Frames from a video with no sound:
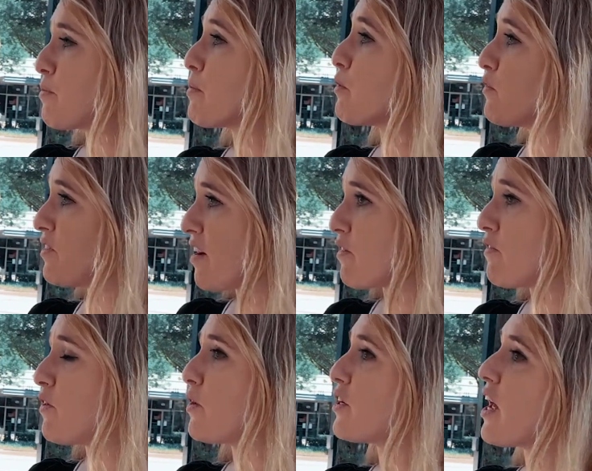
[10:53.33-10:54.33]
people who've never
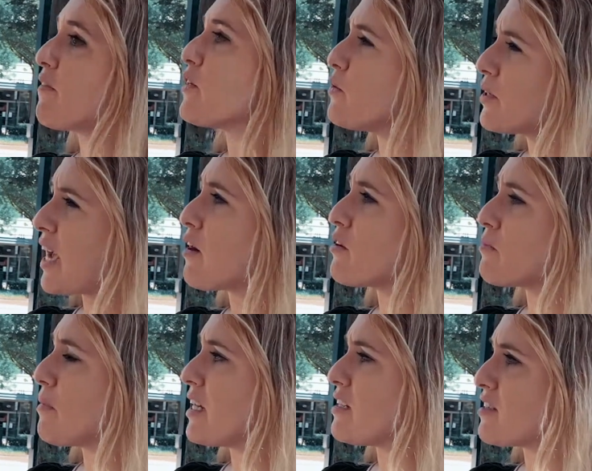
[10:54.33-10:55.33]
voted, have you
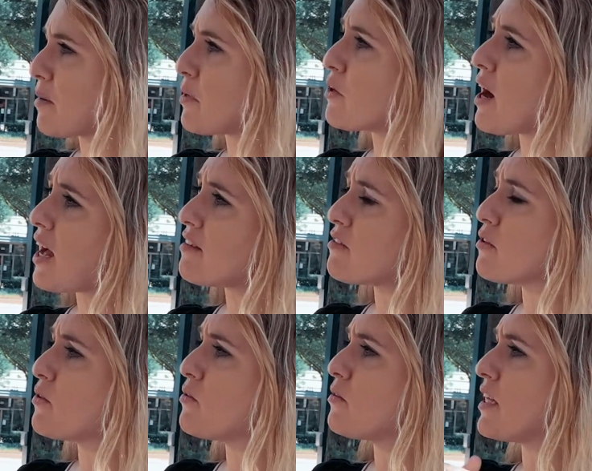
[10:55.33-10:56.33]
encountered many Democrats
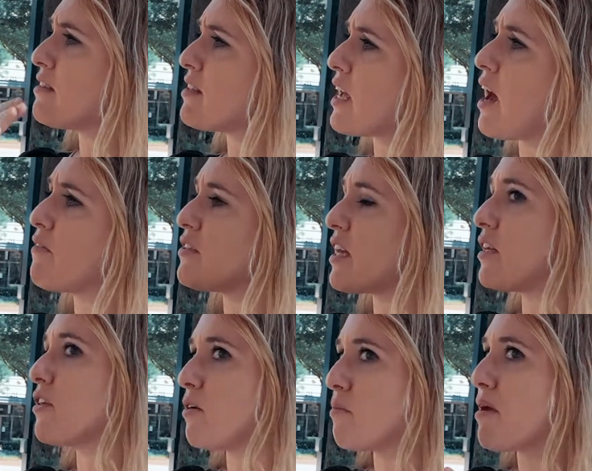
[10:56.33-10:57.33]
who, let's say, have
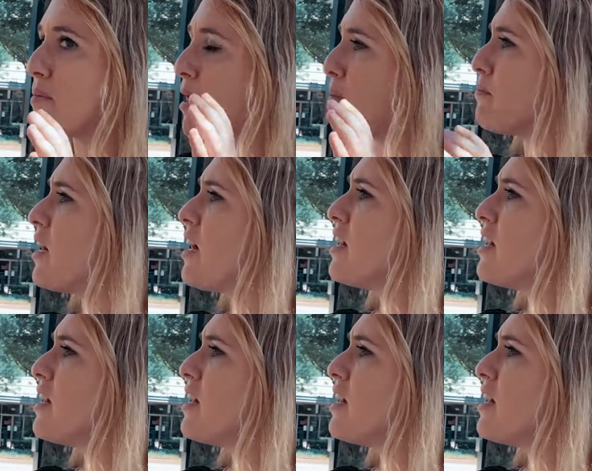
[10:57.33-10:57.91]
said, you know, maybe I'm